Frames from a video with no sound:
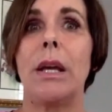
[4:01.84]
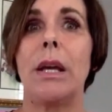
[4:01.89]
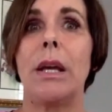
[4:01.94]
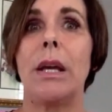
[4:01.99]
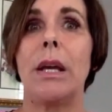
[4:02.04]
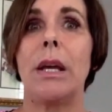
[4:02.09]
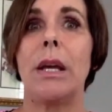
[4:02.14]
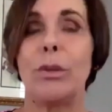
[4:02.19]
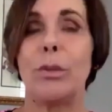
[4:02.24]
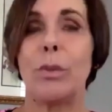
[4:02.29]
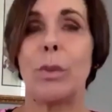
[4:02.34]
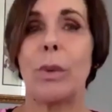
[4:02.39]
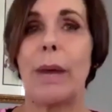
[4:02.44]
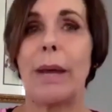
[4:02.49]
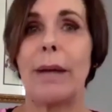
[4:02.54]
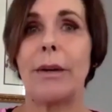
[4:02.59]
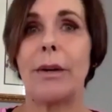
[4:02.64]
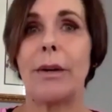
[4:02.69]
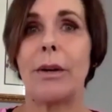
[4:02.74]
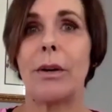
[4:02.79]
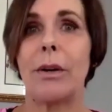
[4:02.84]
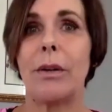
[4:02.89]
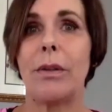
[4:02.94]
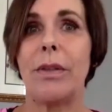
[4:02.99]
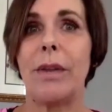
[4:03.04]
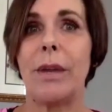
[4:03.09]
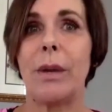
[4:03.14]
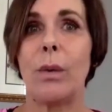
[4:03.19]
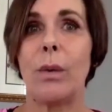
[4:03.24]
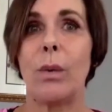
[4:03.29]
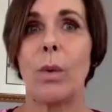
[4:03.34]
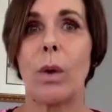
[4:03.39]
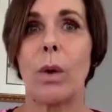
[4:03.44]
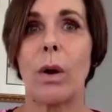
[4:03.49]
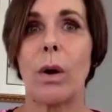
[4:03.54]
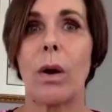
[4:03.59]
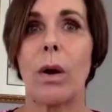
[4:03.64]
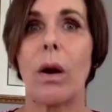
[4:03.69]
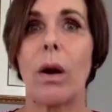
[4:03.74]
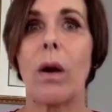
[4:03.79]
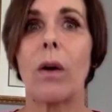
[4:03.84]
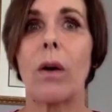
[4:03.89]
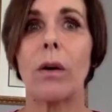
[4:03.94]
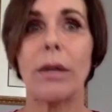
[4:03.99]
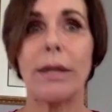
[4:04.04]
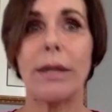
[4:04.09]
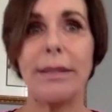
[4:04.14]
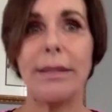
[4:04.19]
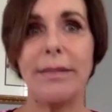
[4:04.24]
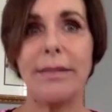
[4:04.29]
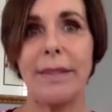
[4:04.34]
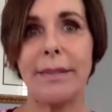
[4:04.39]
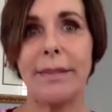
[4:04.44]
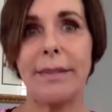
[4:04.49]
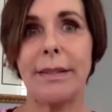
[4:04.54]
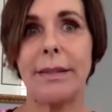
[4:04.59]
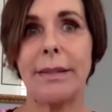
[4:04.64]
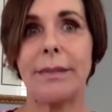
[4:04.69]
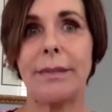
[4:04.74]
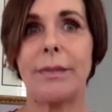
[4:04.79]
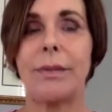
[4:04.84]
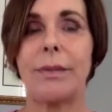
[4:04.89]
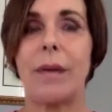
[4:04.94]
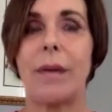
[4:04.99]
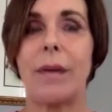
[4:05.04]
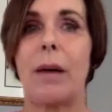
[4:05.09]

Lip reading: numerator, there were early visits